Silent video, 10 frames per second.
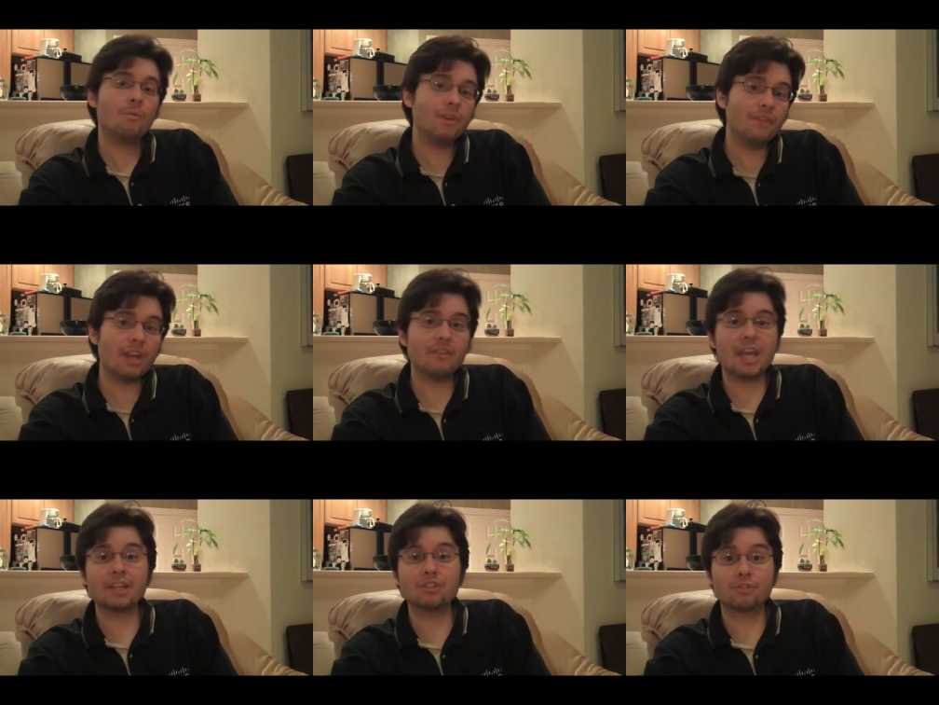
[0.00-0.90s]
We even have an
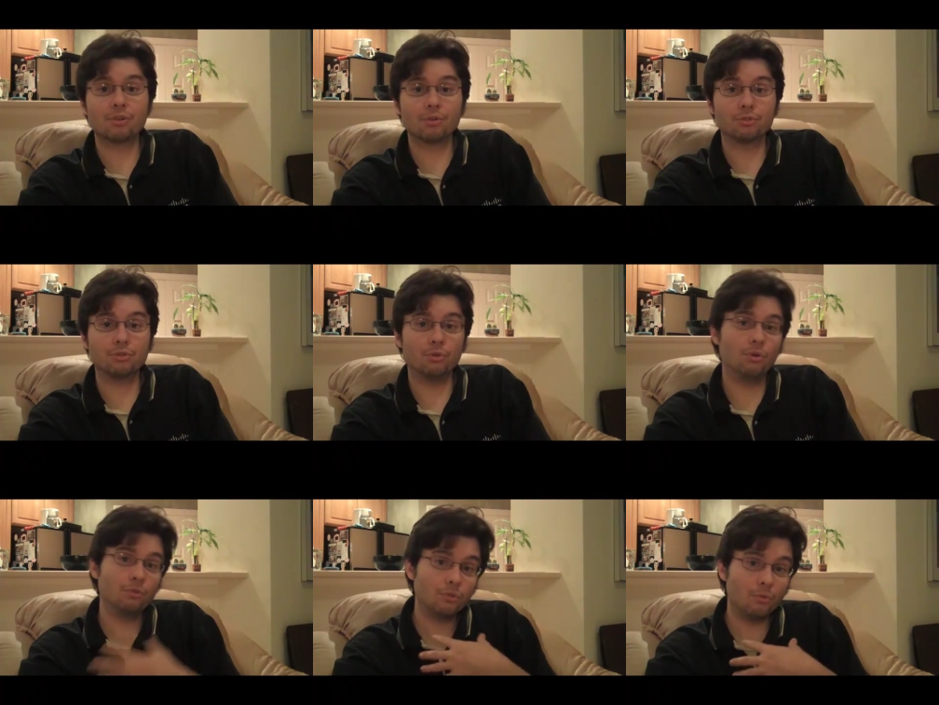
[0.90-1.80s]
external tool,